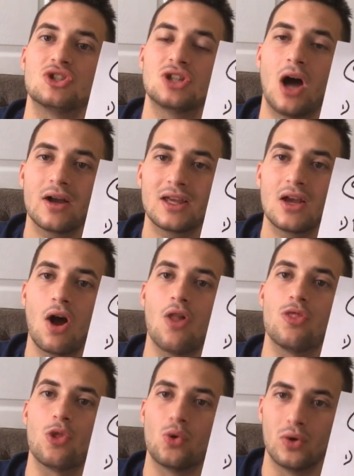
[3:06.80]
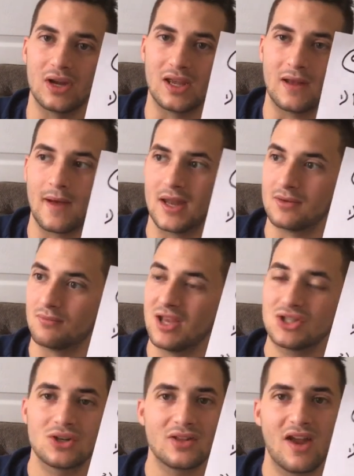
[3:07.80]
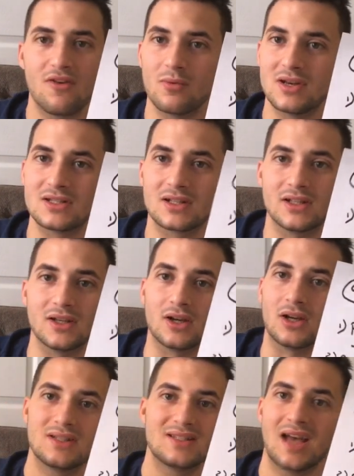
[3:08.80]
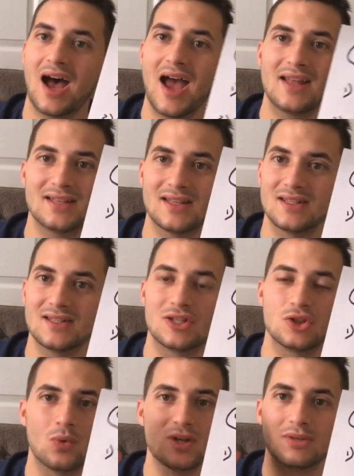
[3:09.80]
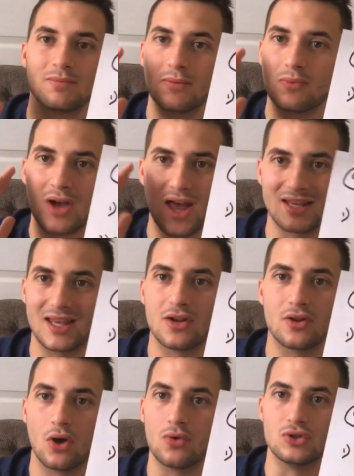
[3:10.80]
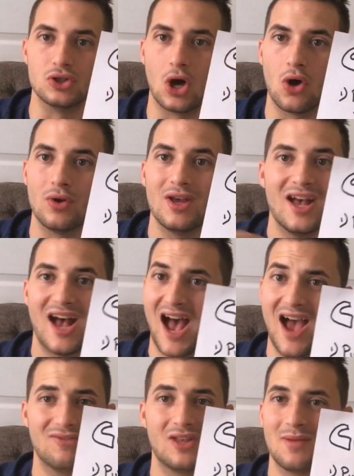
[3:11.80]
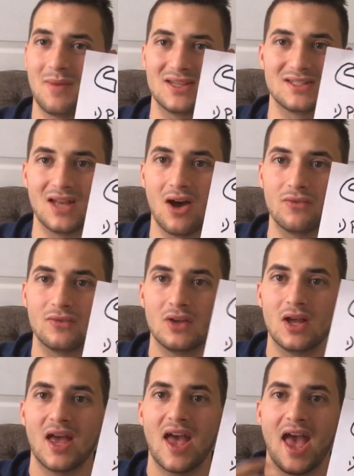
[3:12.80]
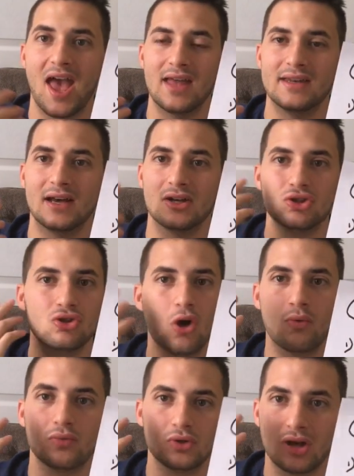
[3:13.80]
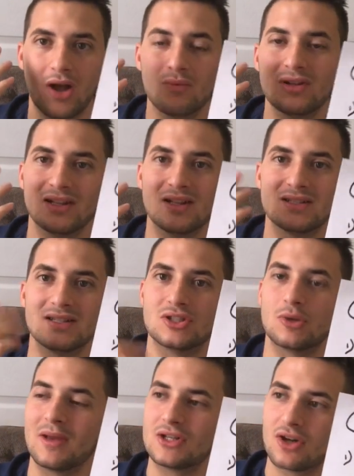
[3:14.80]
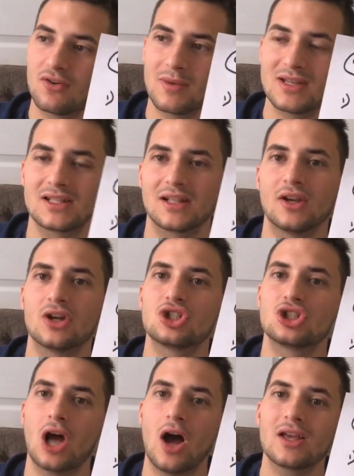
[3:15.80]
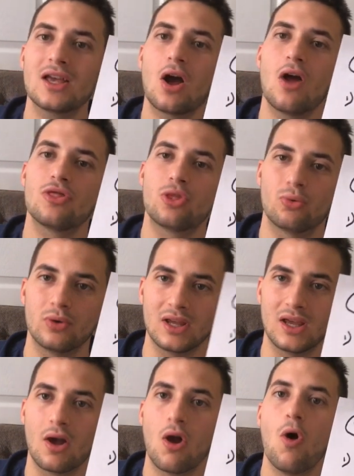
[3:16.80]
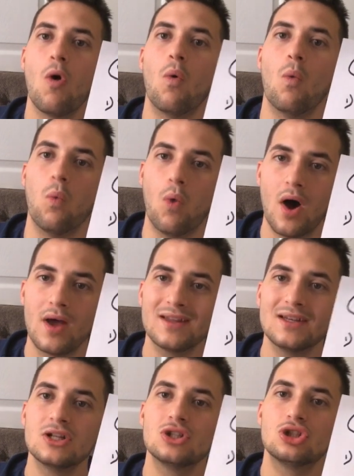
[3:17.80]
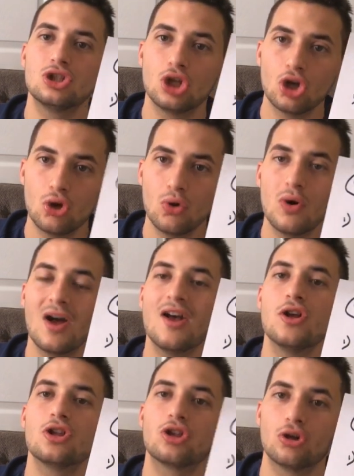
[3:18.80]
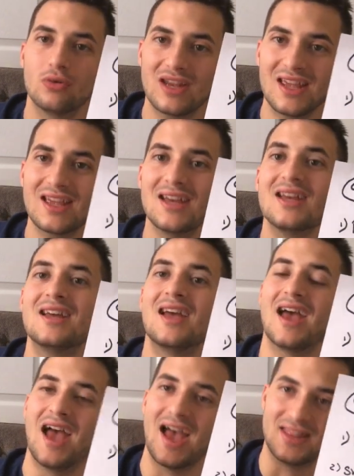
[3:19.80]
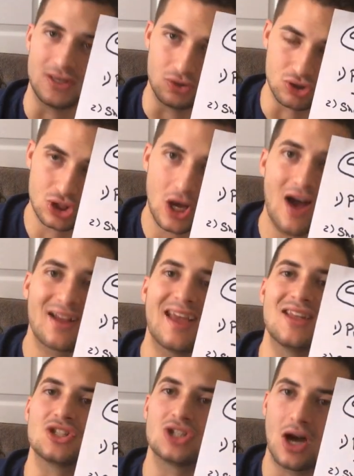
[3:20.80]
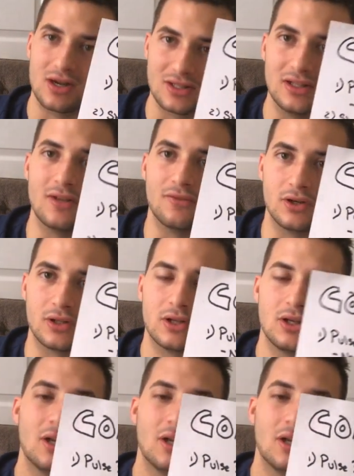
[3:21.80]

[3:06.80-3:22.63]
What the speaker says: shocking on three, and make sure that everybody's clear. This is a high intensity situation. People kind of get in their own zone. I've done it myself, and you're not really listening. So make sure everybody's clear. Shocking on three. One, two, three, and then you shock, and shock delivered.